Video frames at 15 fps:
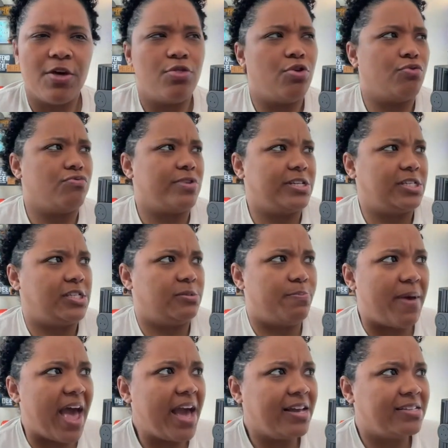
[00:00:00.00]
the
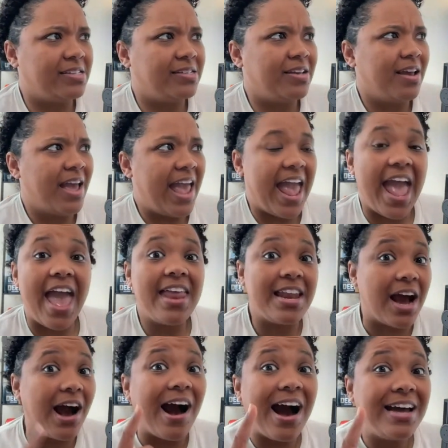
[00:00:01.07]
respect, and
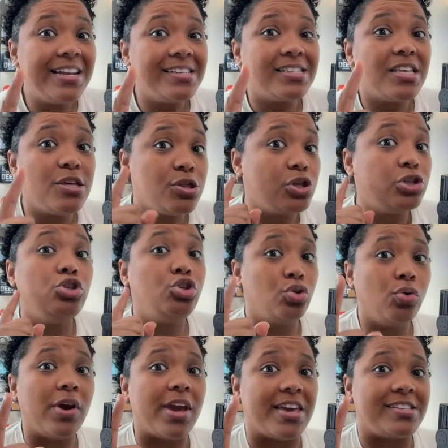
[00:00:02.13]
honestly, the
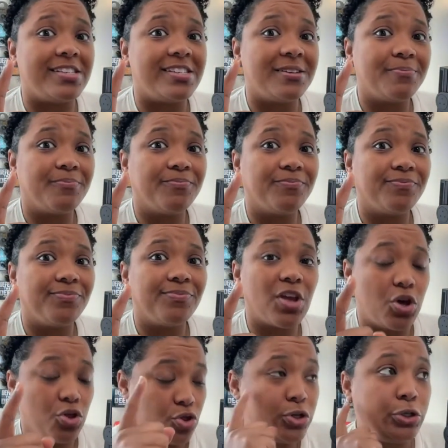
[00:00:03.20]
choice,
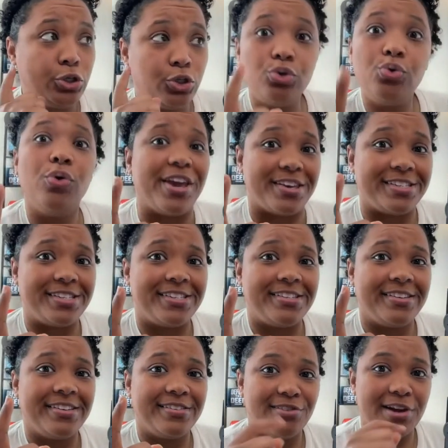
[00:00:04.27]

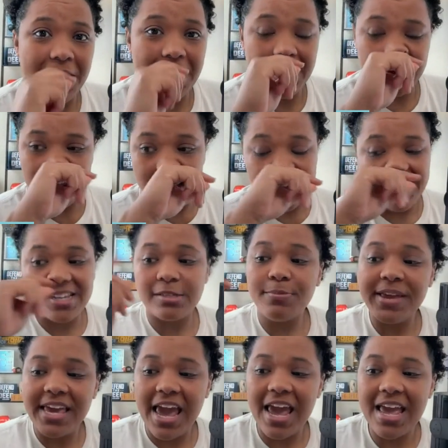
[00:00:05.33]
right? Because
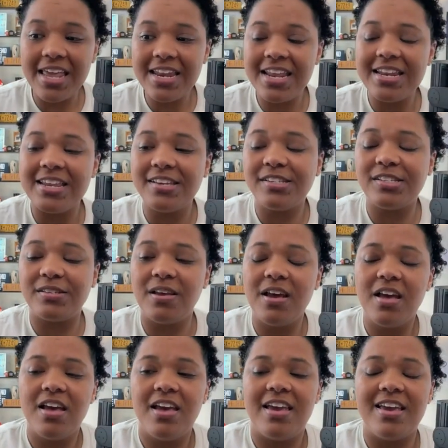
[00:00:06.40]
McCann
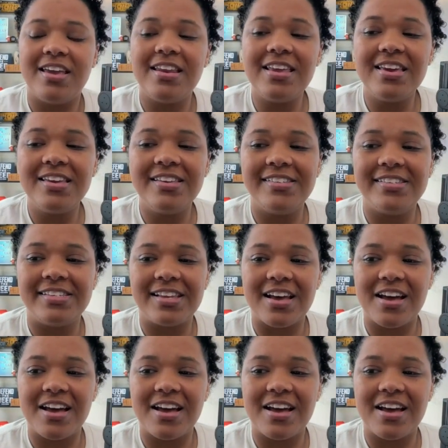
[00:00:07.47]
in his